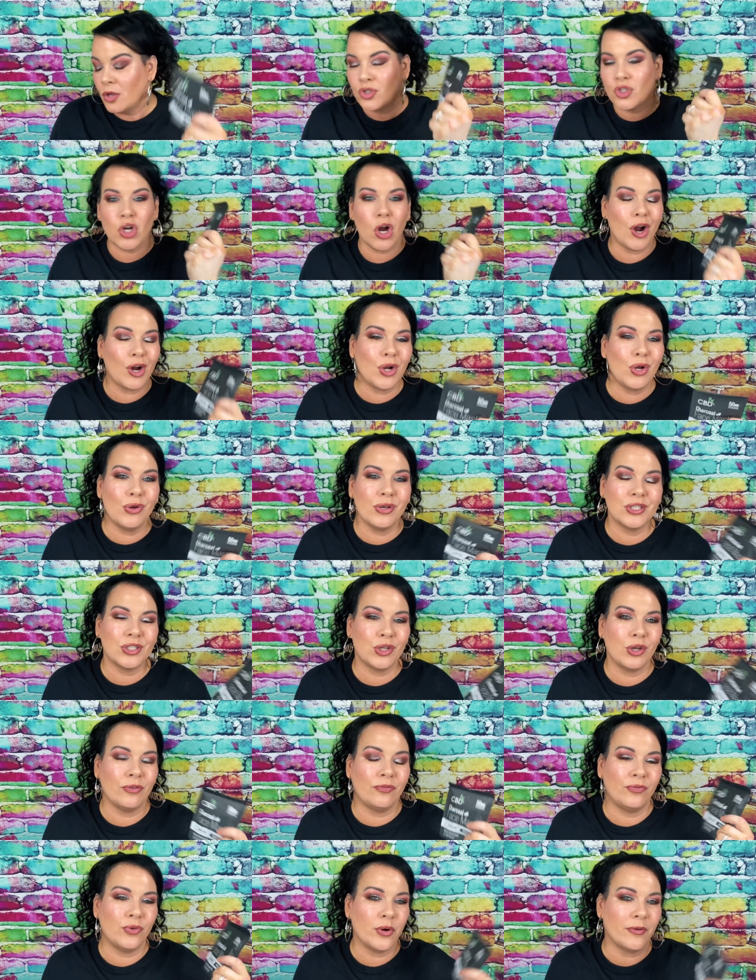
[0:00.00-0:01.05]
Charcoal is
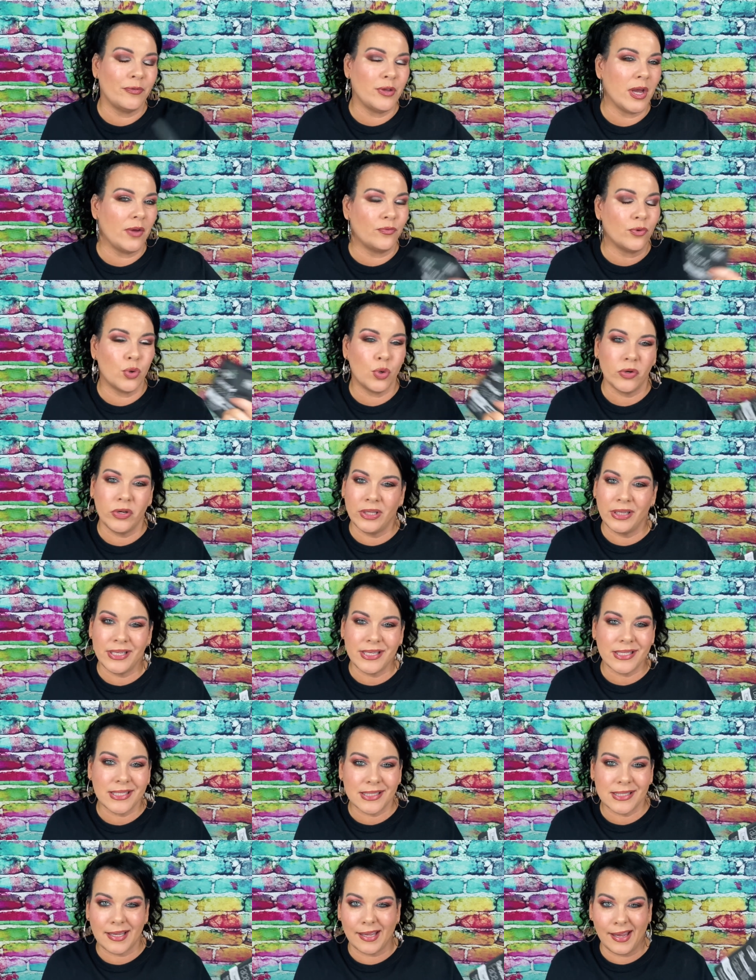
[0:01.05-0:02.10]
good for if you have oily
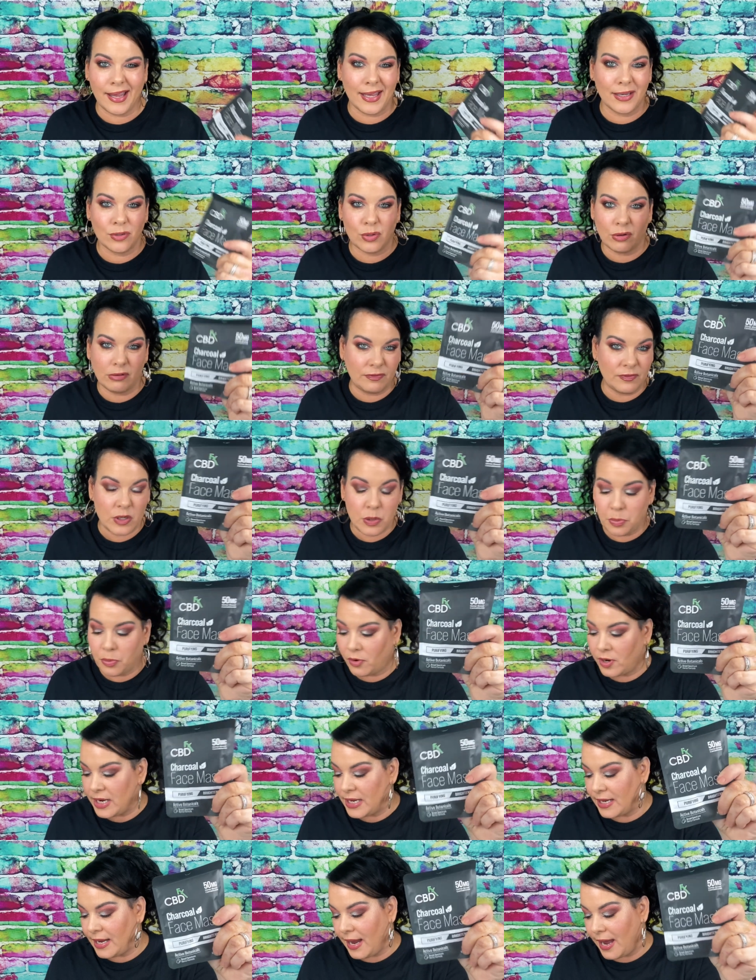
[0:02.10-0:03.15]
skin or if you
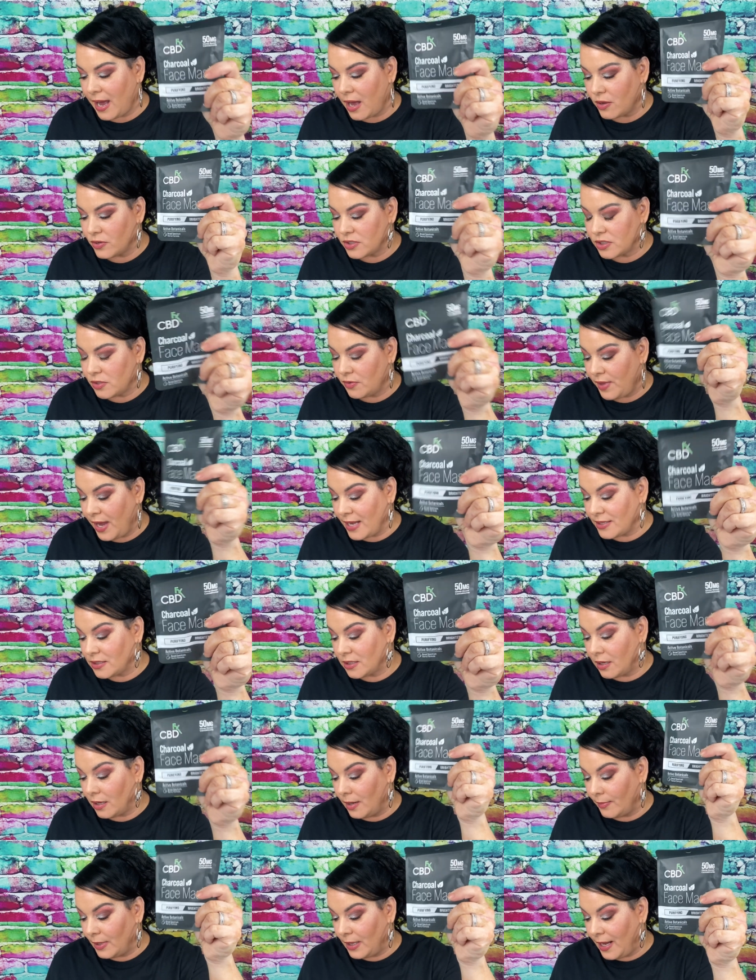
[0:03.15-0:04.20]
break out. So that's
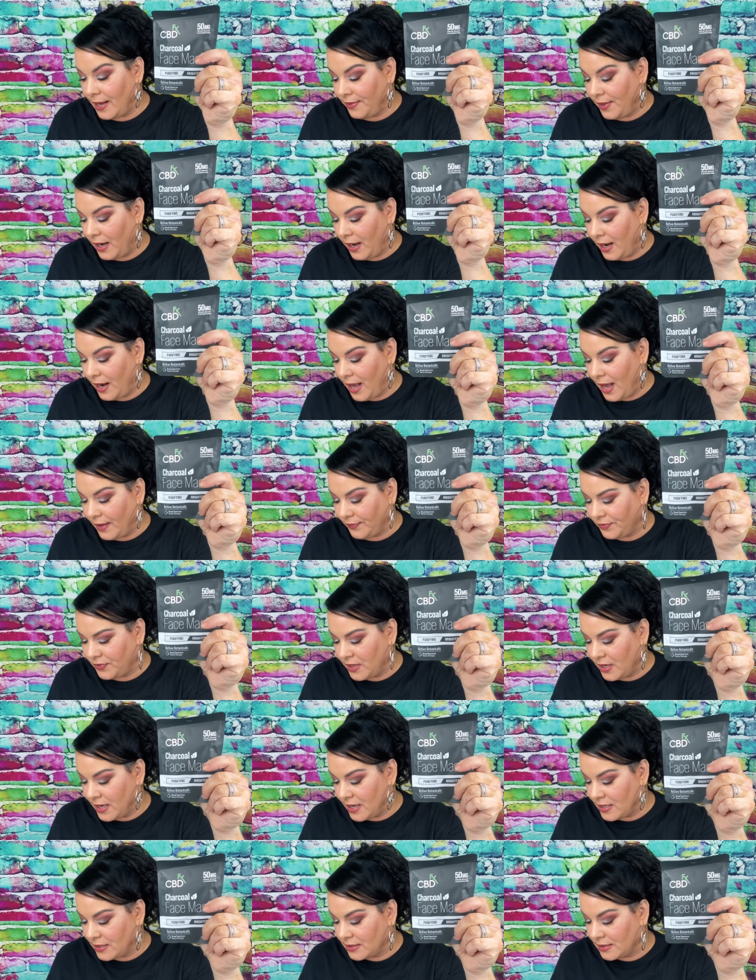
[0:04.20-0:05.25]
good. I'm glad that I got
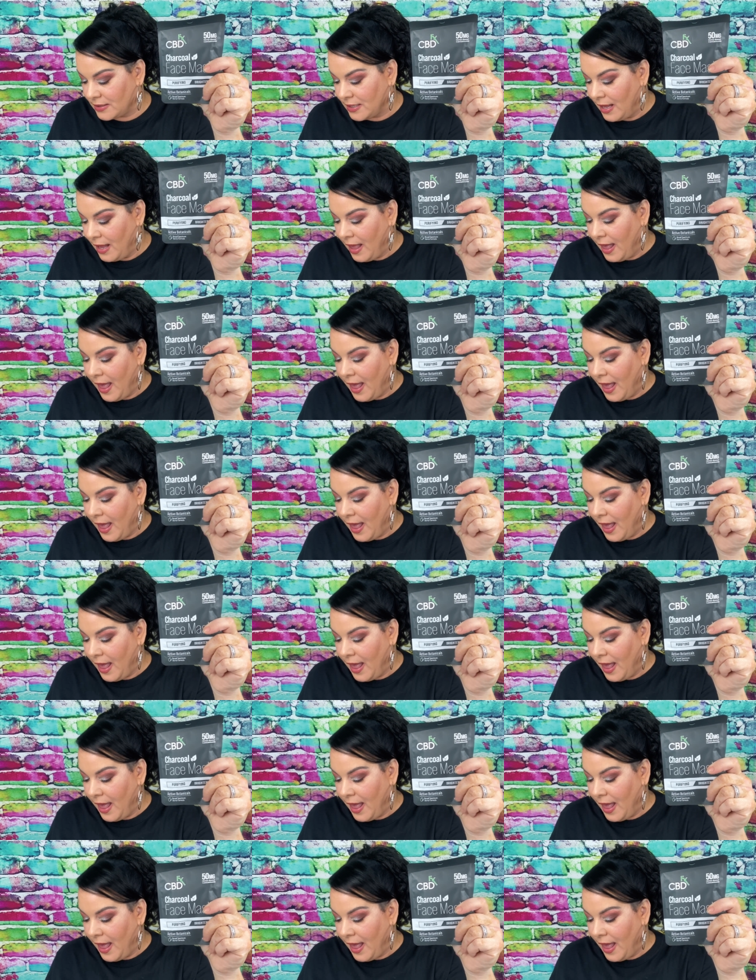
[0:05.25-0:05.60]
this.